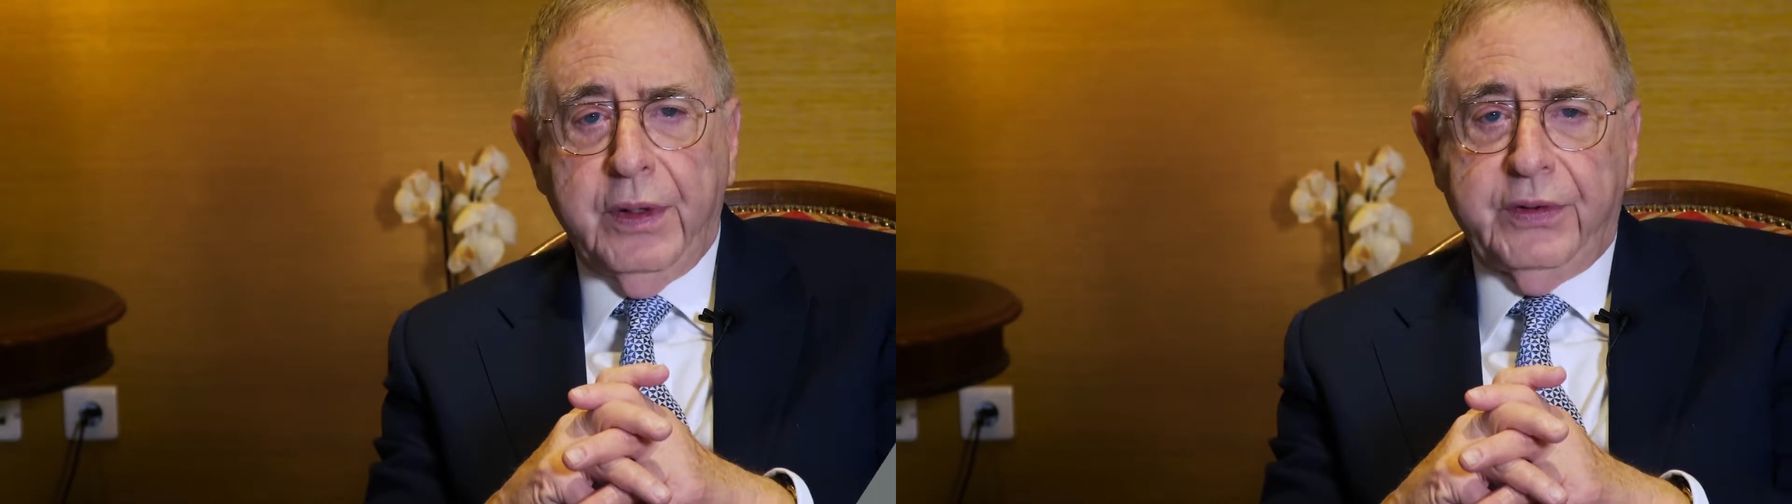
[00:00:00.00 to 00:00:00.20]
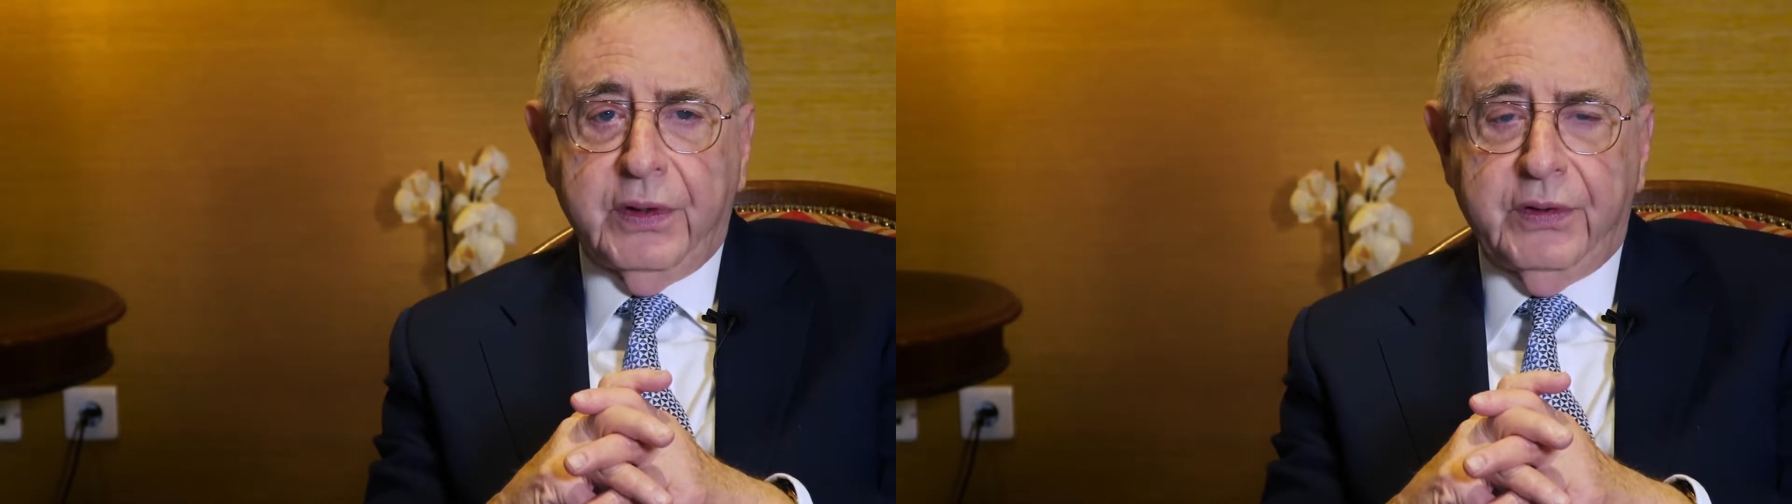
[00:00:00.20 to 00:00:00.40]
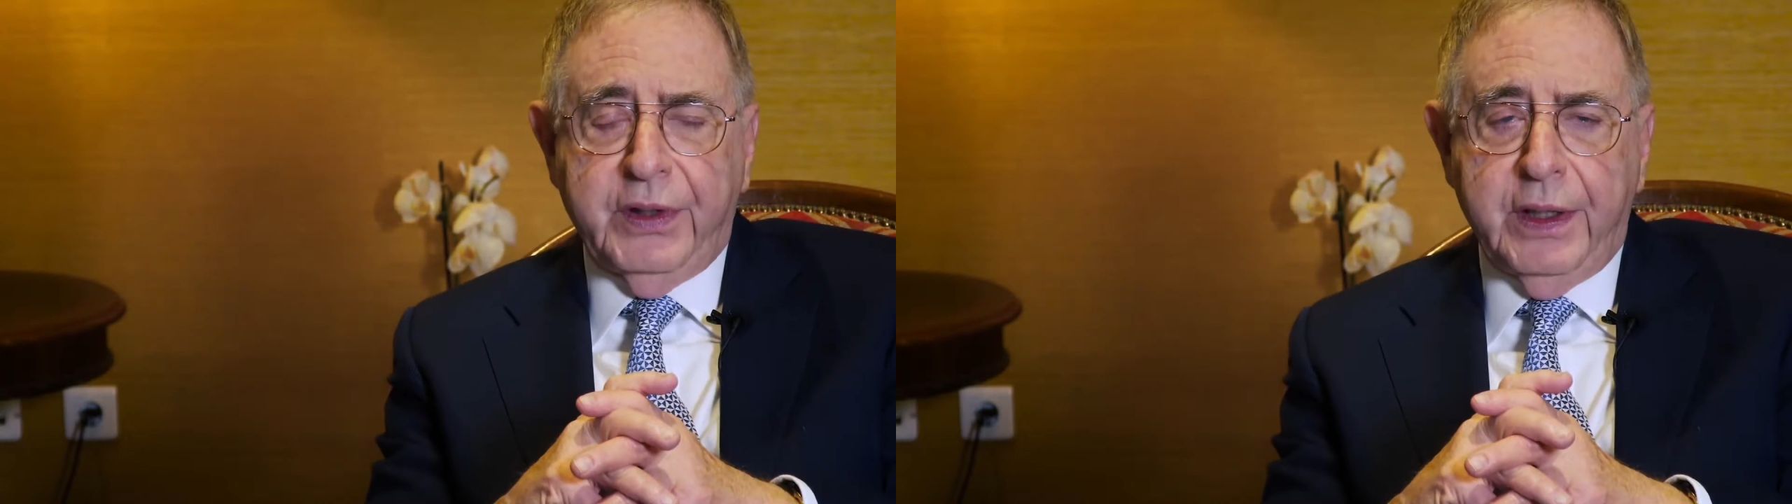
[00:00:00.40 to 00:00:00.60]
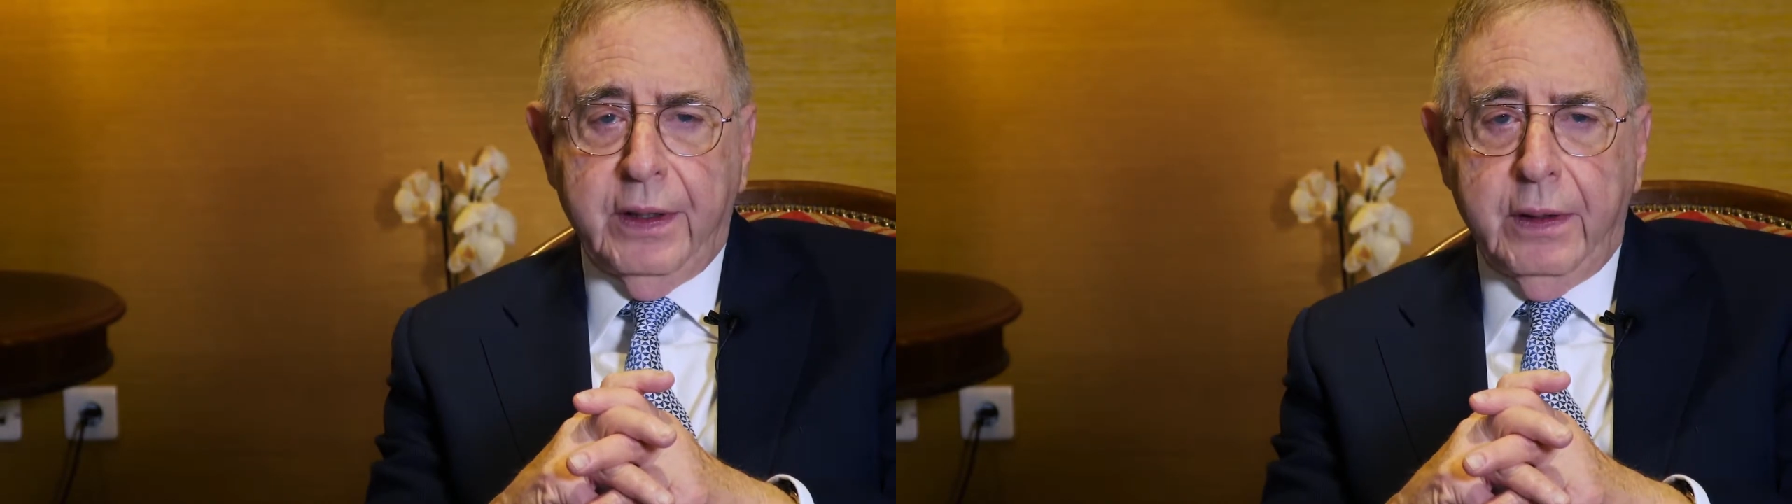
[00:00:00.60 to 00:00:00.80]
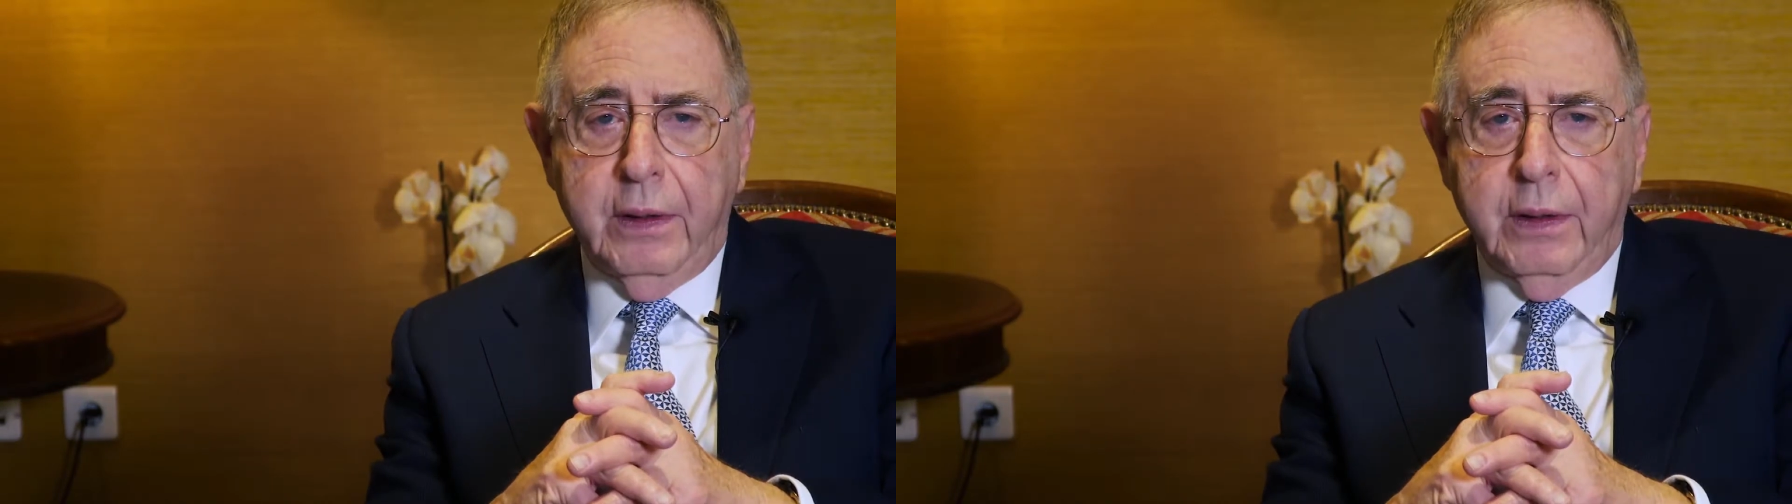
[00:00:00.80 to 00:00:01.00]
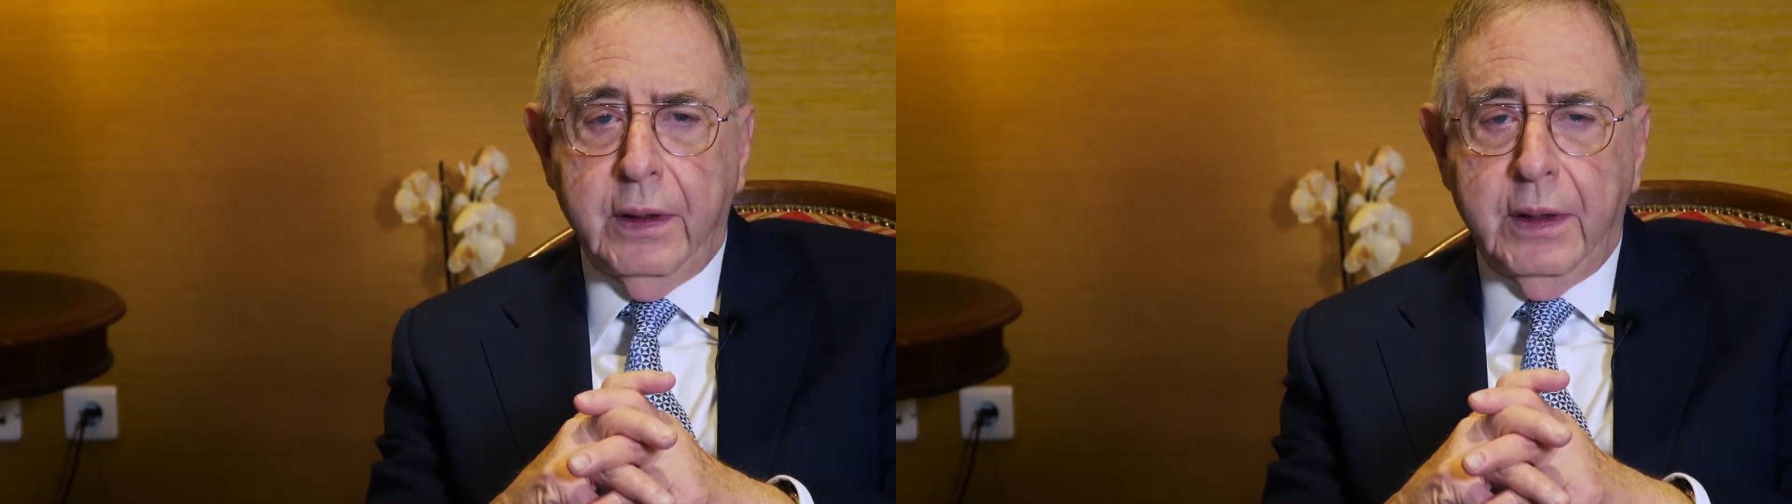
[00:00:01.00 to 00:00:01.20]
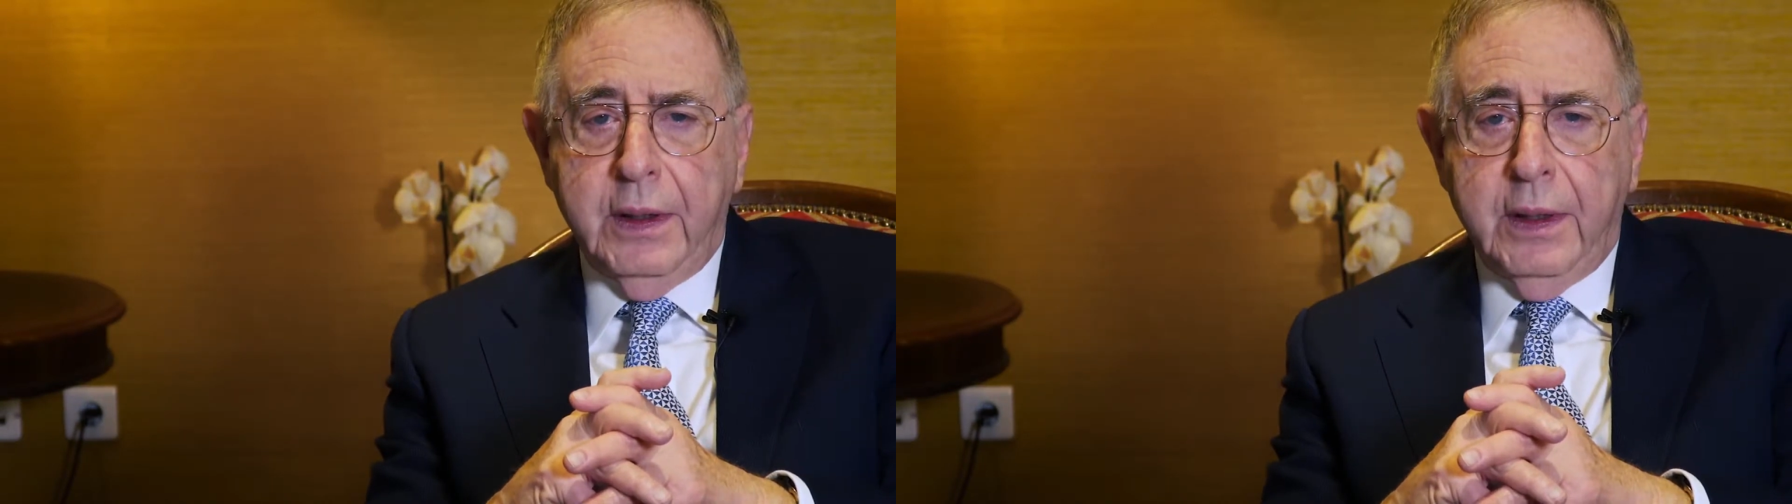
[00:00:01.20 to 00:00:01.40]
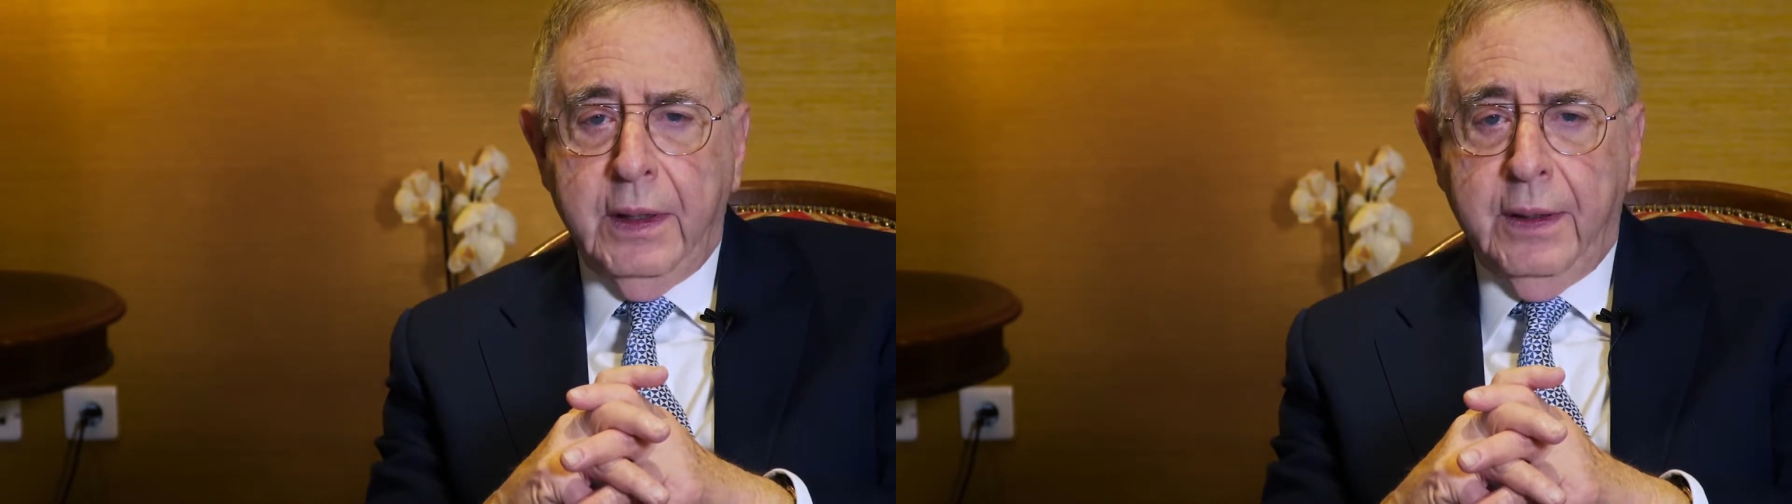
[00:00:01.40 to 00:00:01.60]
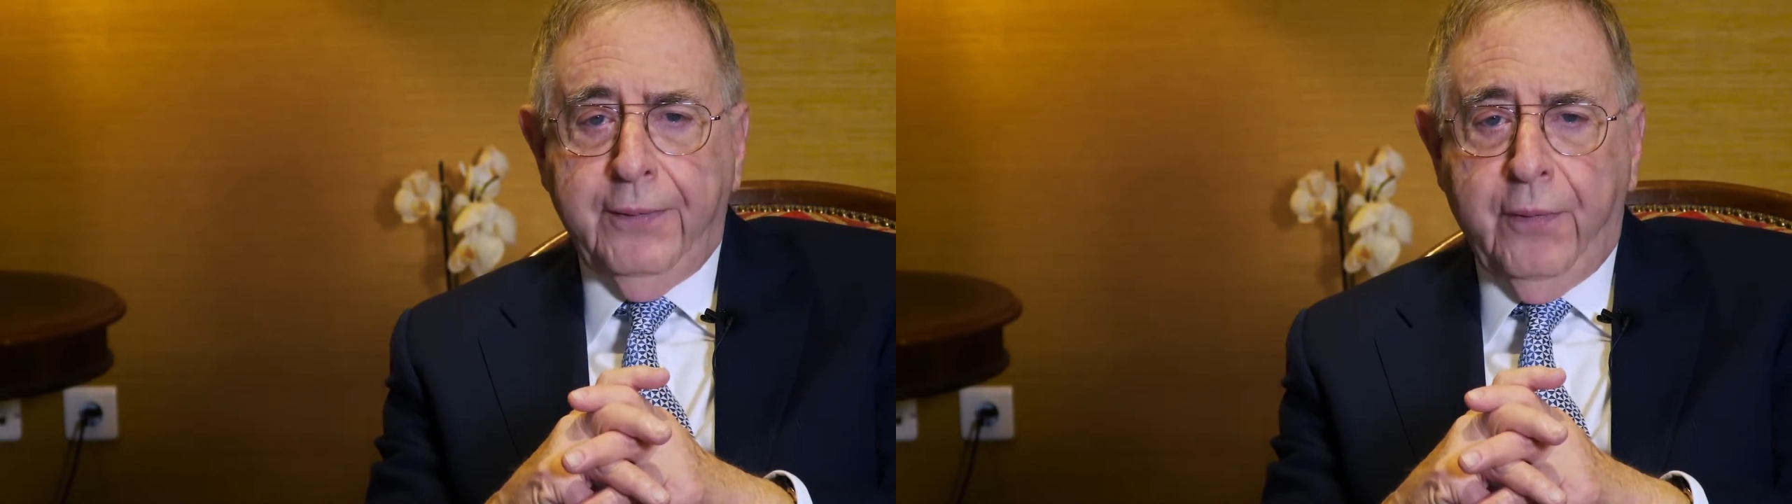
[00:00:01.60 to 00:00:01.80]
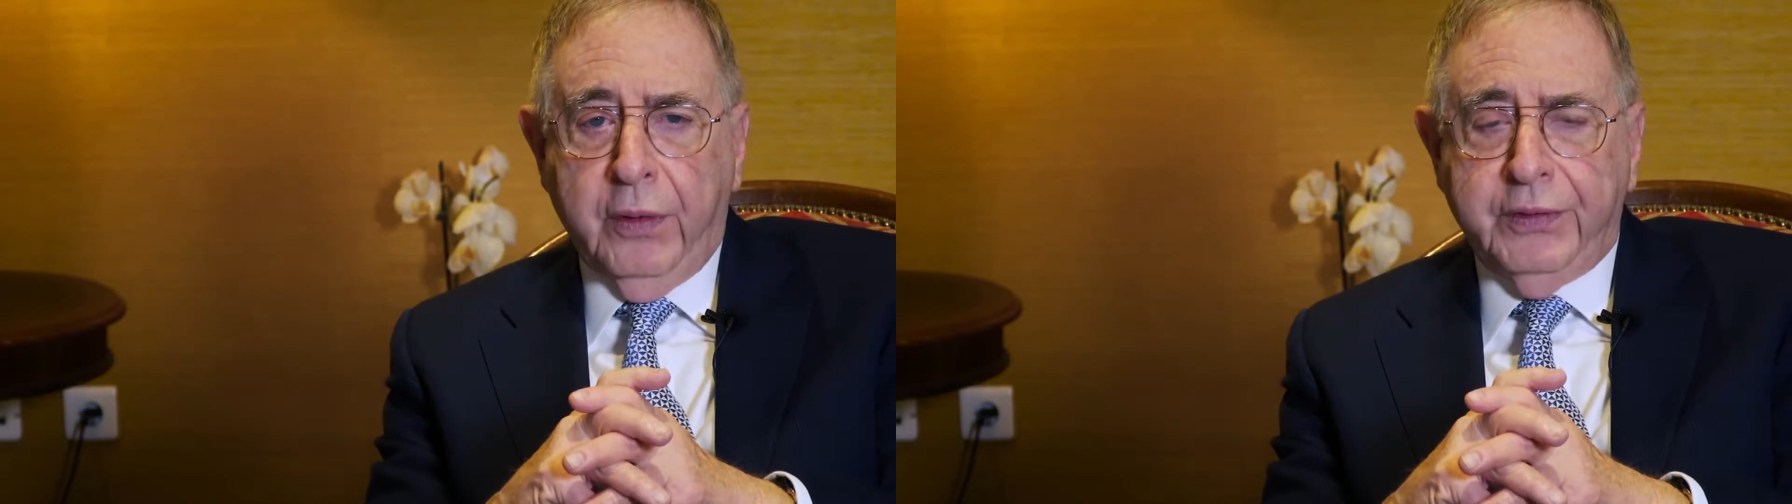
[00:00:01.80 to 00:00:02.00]
we succeeded
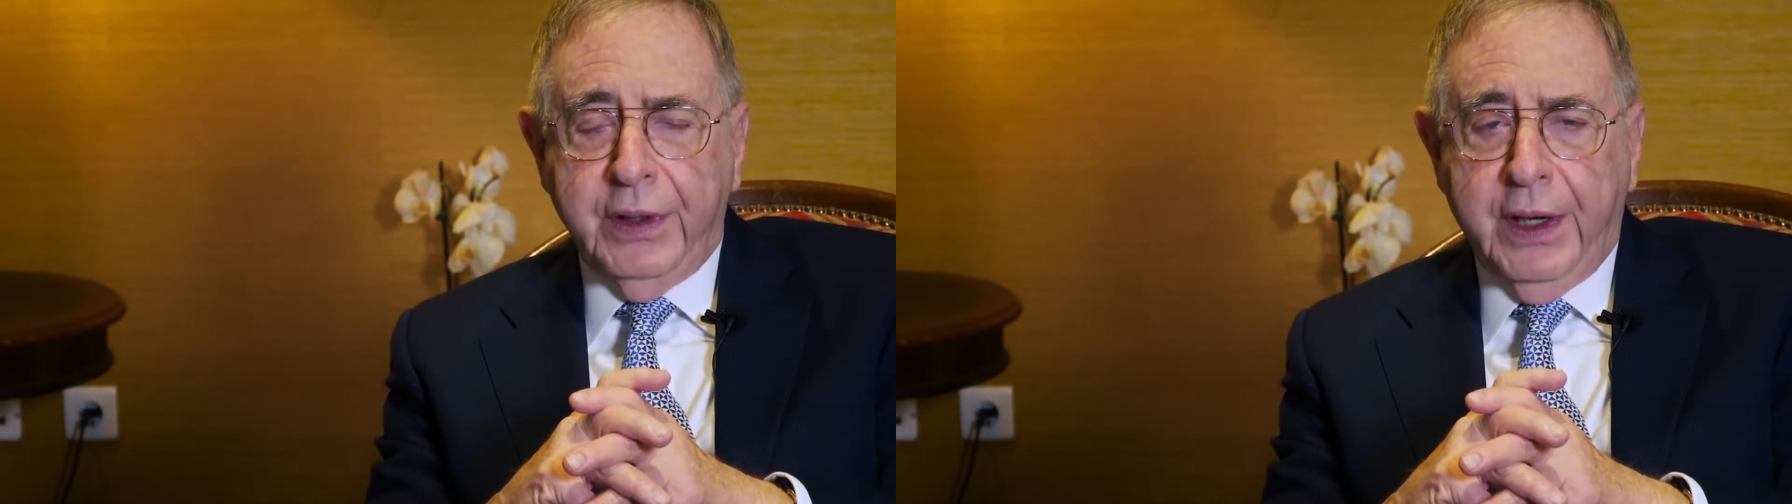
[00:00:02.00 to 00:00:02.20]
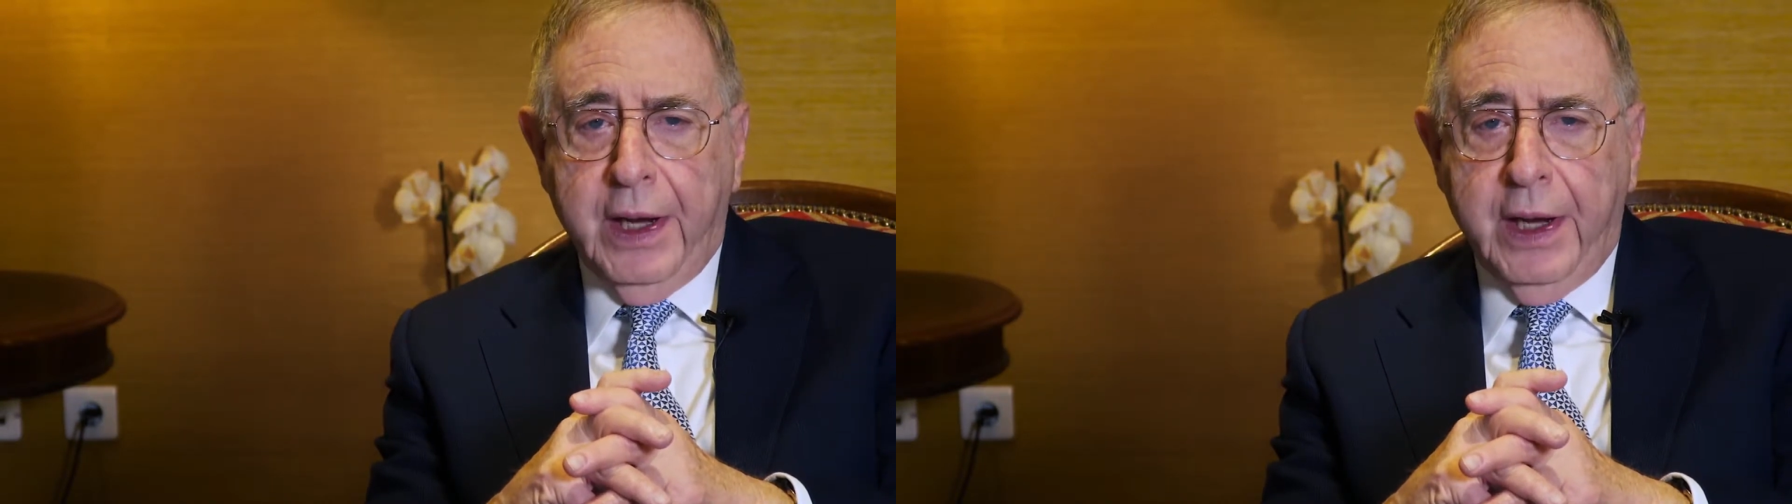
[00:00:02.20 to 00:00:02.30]
in forcing